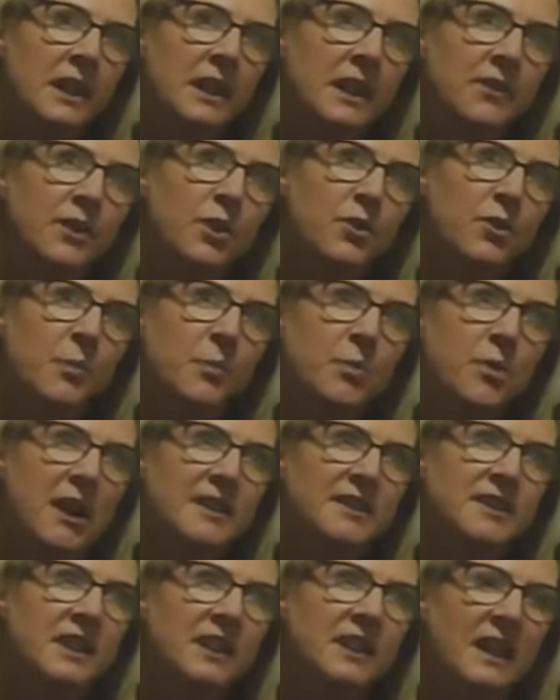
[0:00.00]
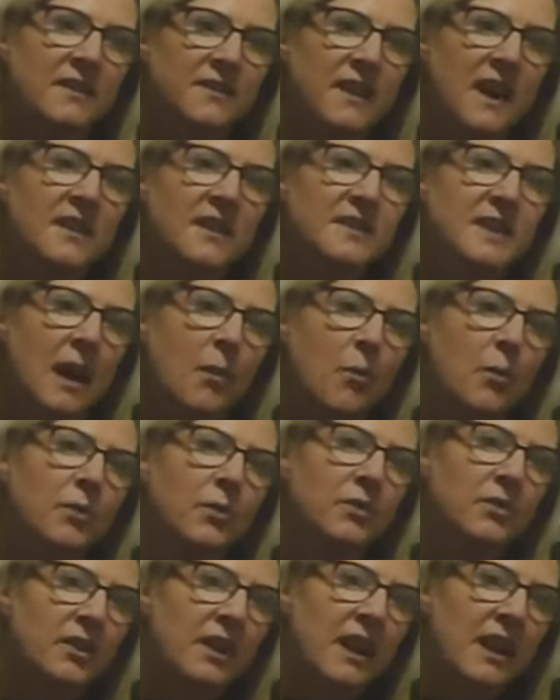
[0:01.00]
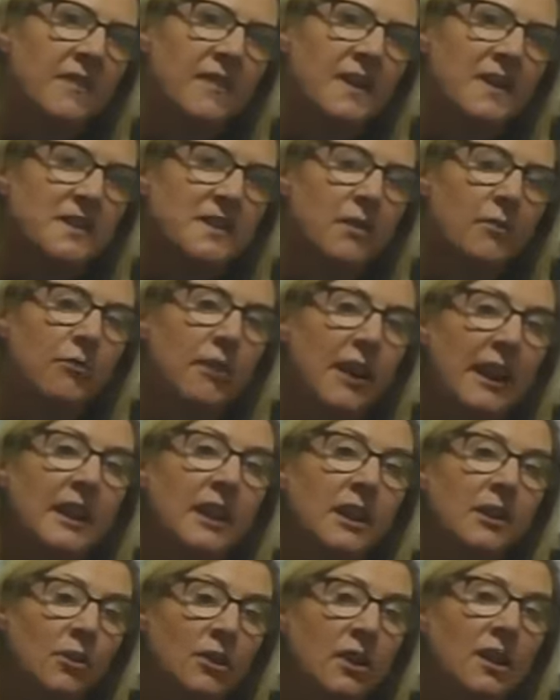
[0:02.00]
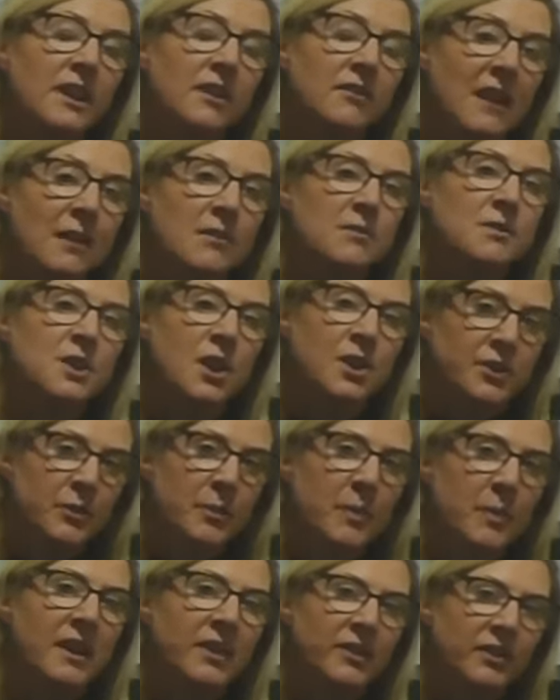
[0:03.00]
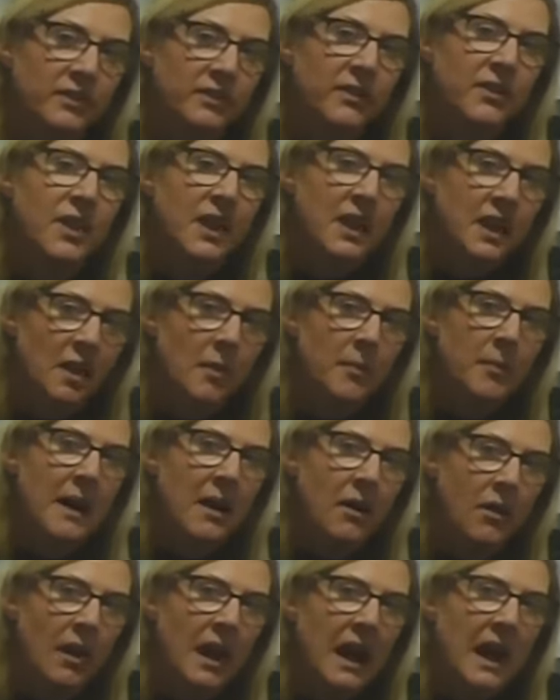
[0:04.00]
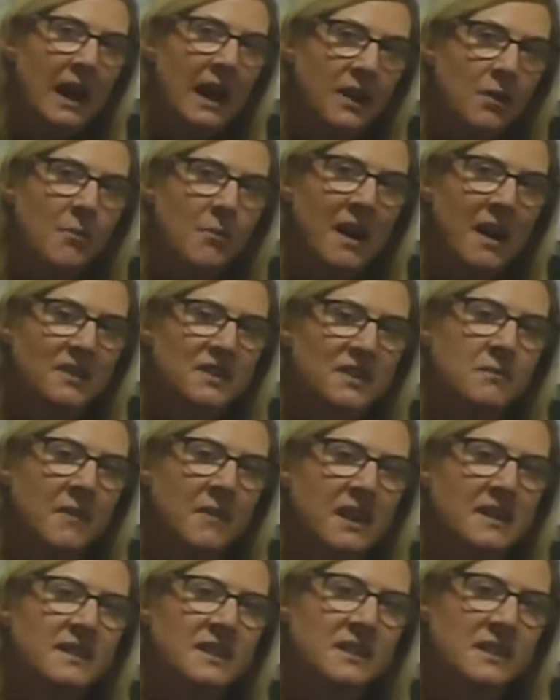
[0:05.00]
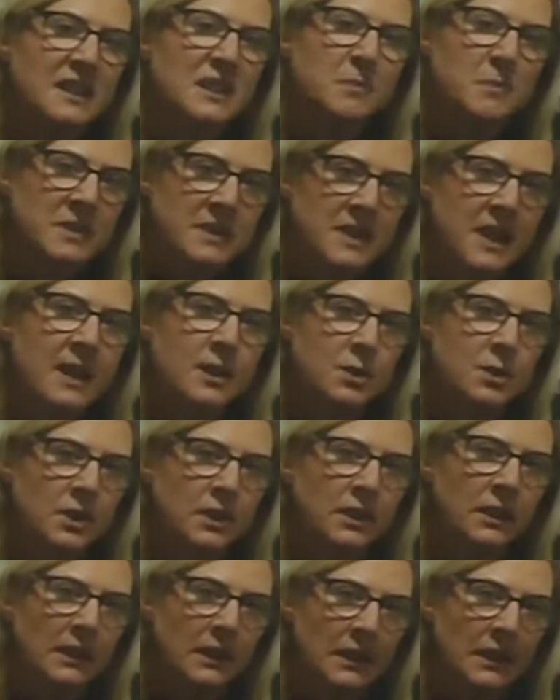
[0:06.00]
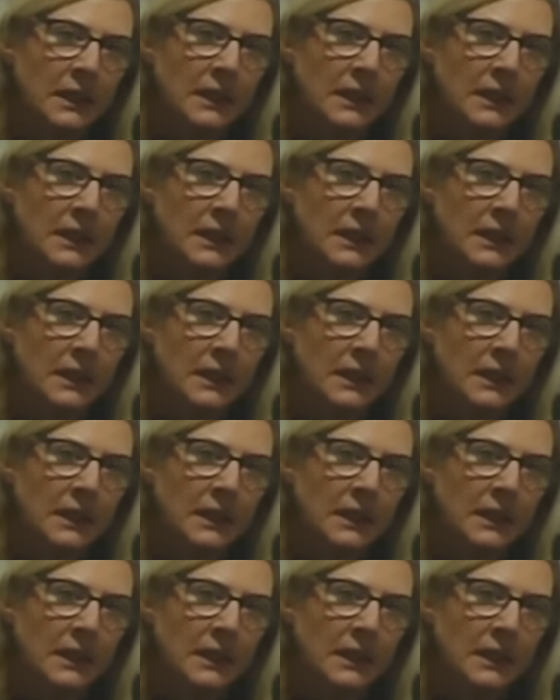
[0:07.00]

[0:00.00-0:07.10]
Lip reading: The other practical advice I would give is really look at your outdoor space and think about, are you maximizing its potential?